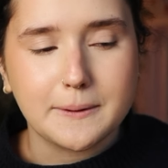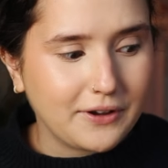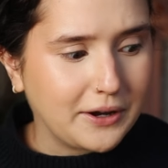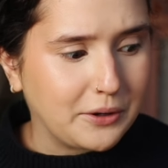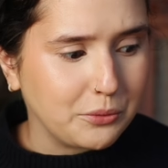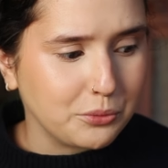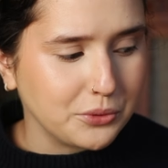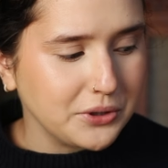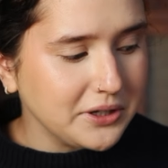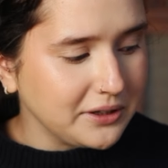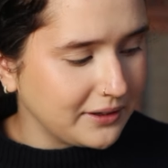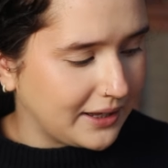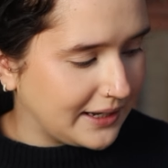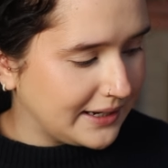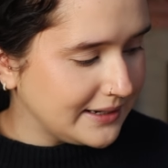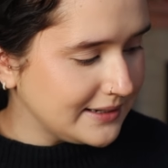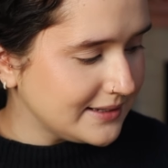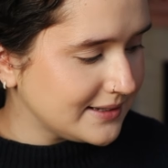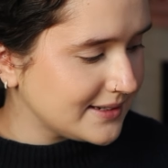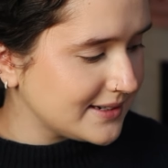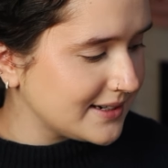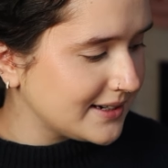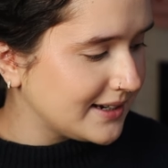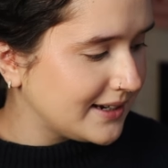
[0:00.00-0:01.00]
I
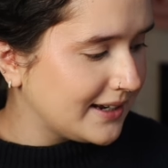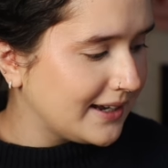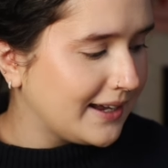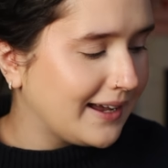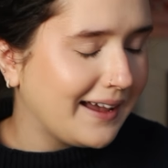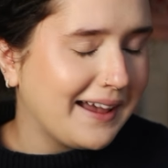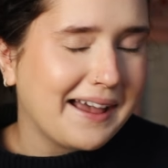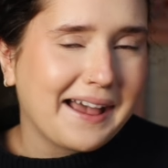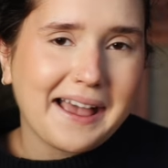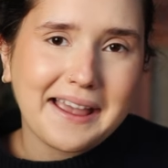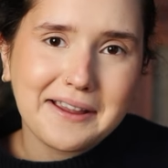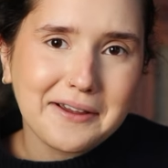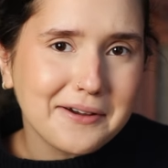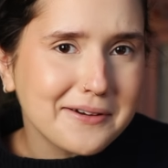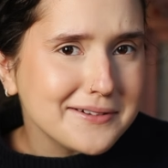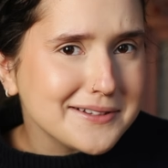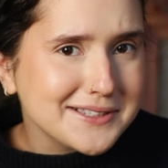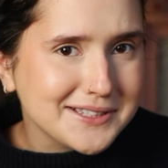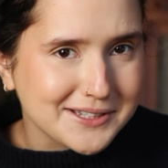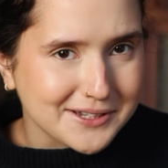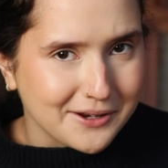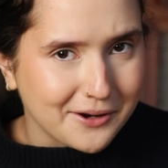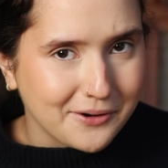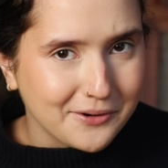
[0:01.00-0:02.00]
realized
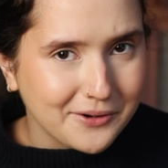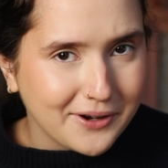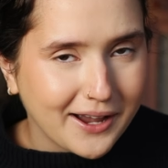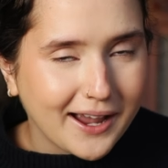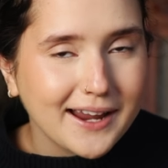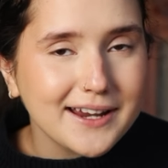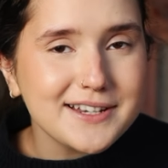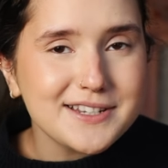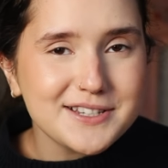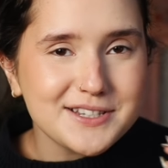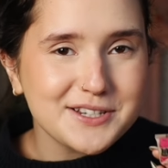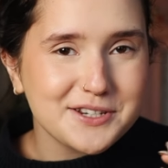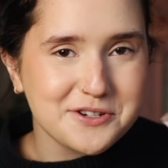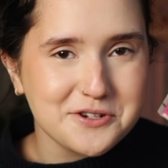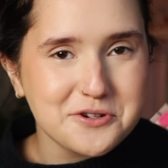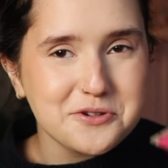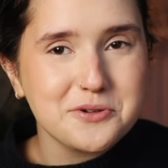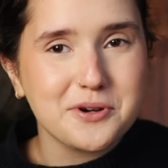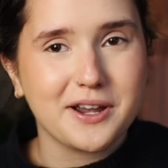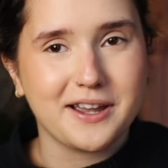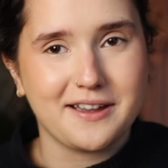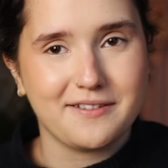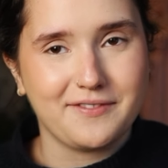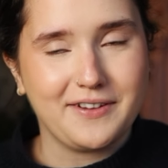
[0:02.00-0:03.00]
I too
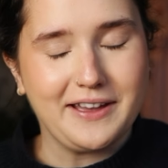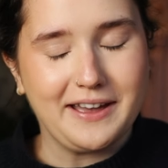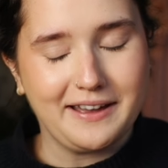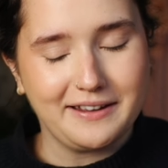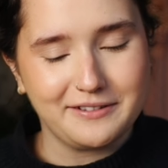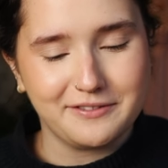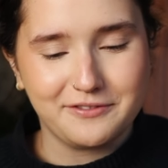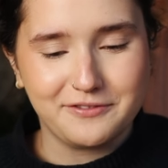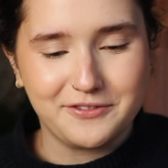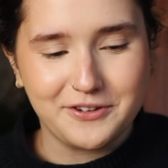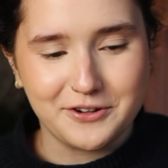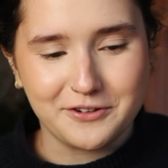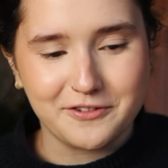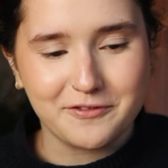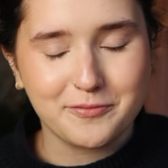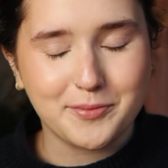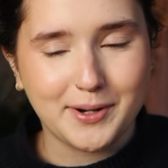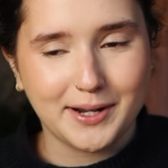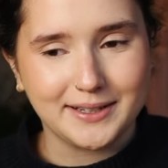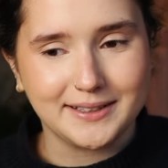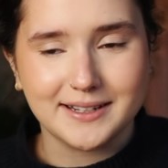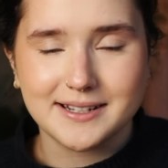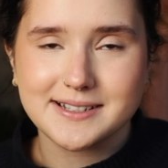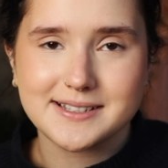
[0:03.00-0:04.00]
have had a fear of
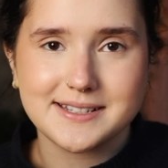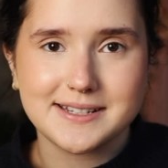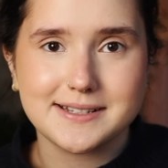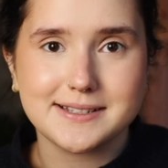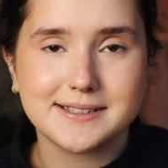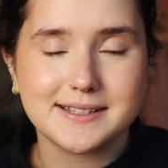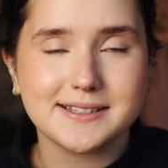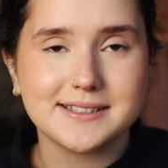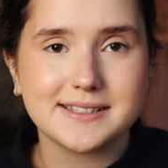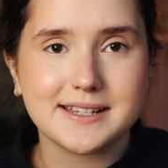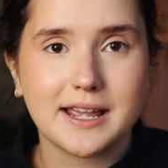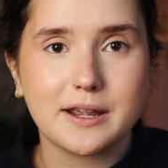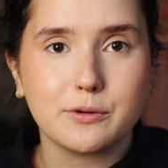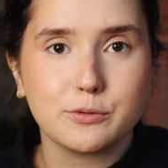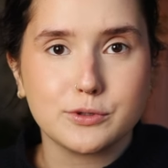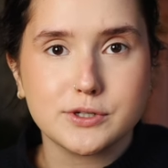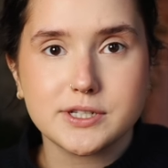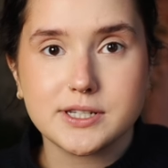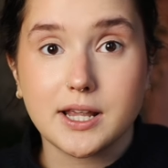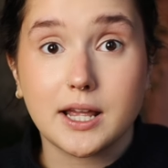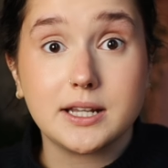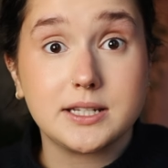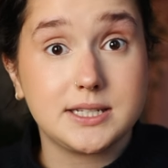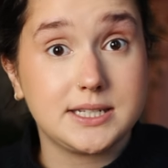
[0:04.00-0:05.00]
pregnancy since I
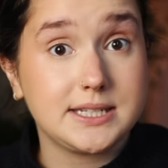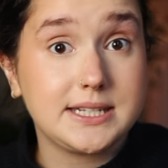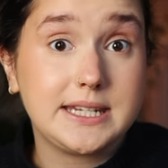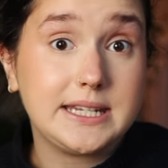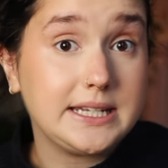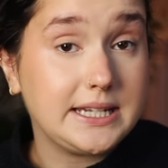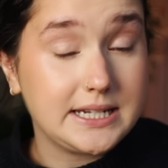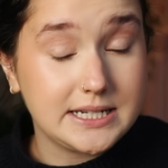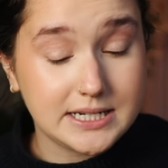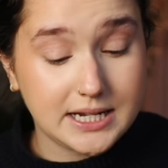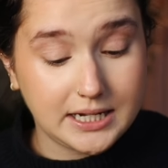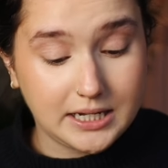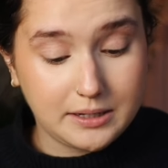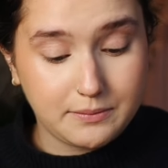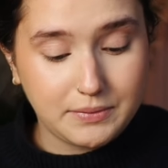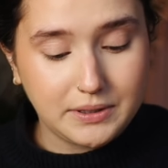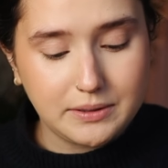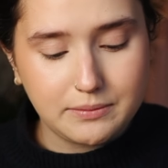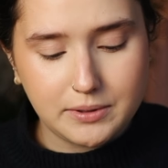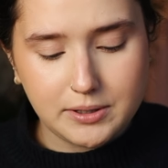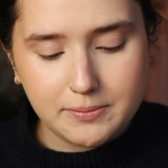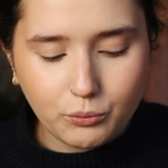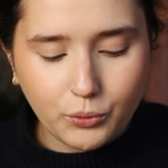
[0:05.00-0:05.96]
was a teeny tiny baby.